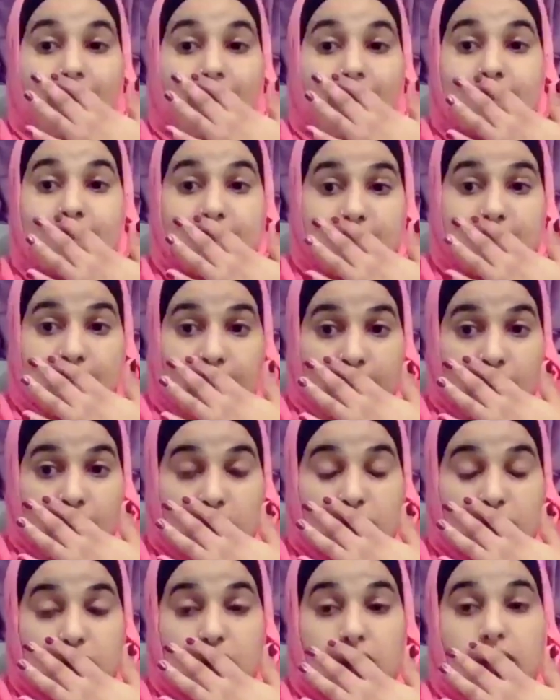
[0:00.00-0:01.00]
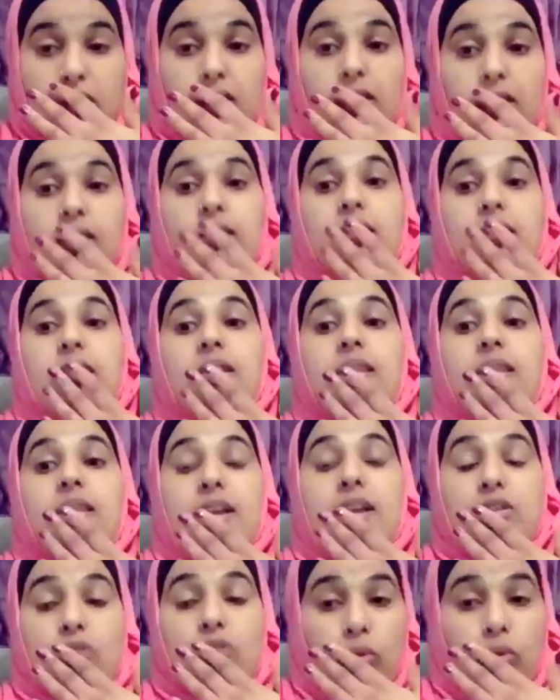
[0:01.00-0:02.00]
that stage, they
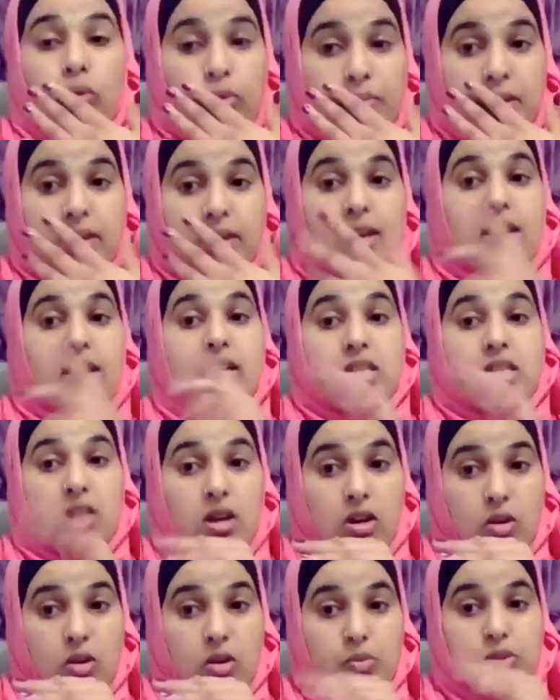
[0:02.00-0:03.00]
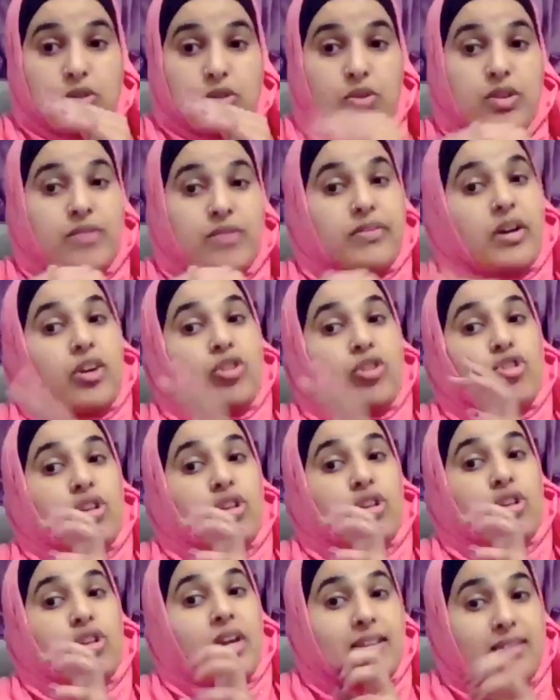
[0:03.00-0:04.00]
told me that his heart was only
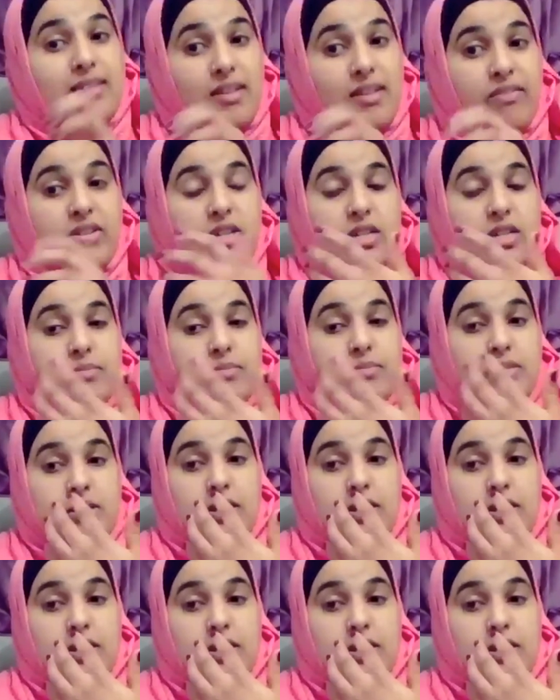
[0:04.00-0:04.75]
functioning at 17%.